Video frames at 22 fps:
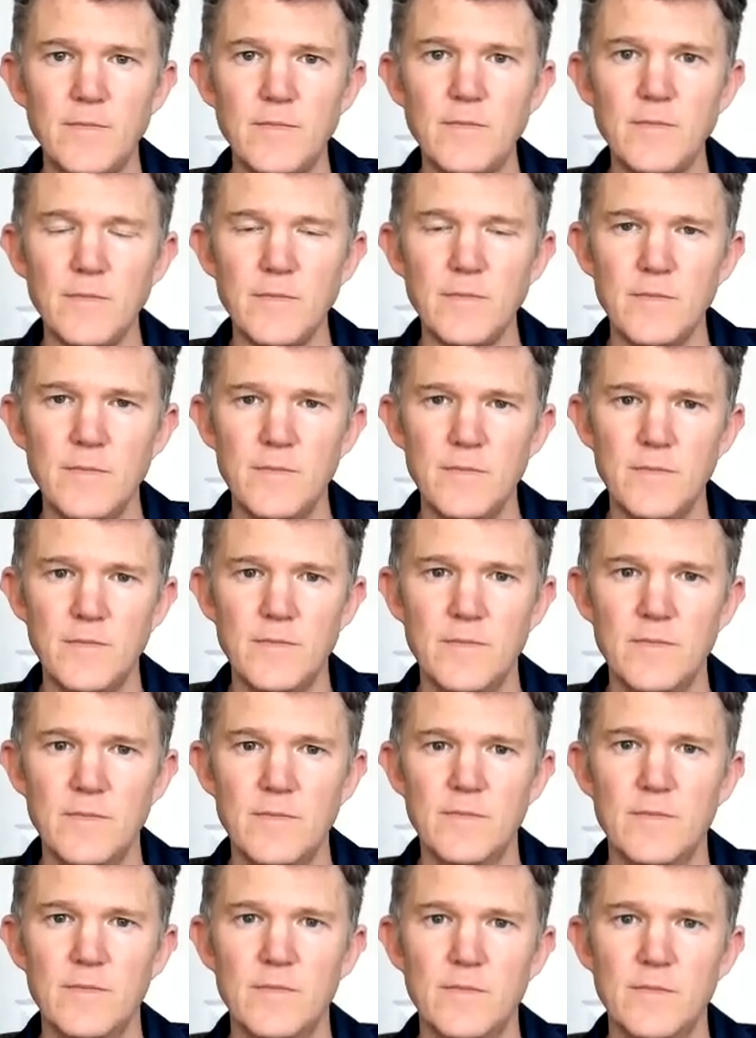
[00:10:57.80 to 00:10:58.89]

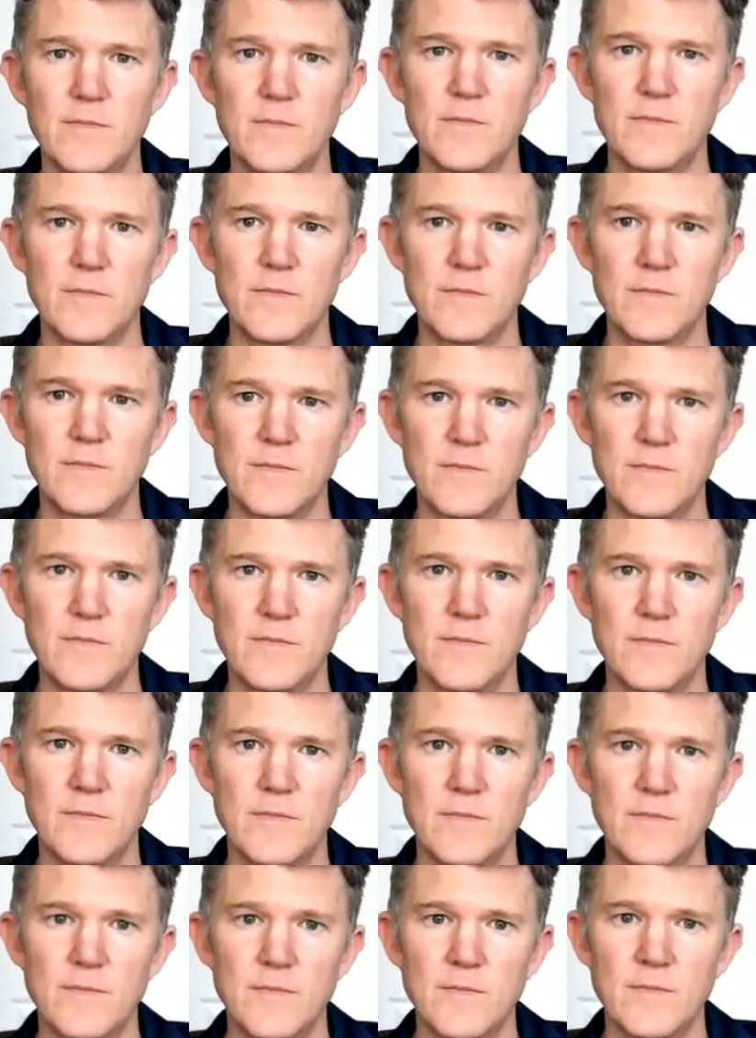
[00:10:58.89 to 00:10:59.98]

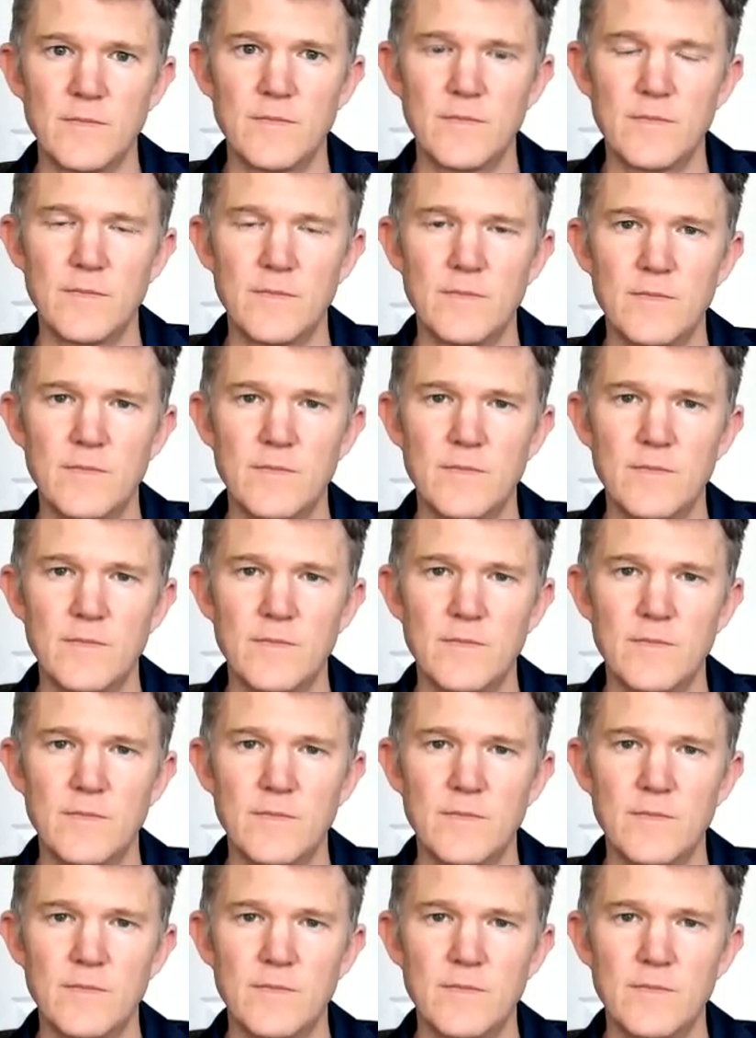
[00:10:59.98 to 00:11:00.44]
[no speech]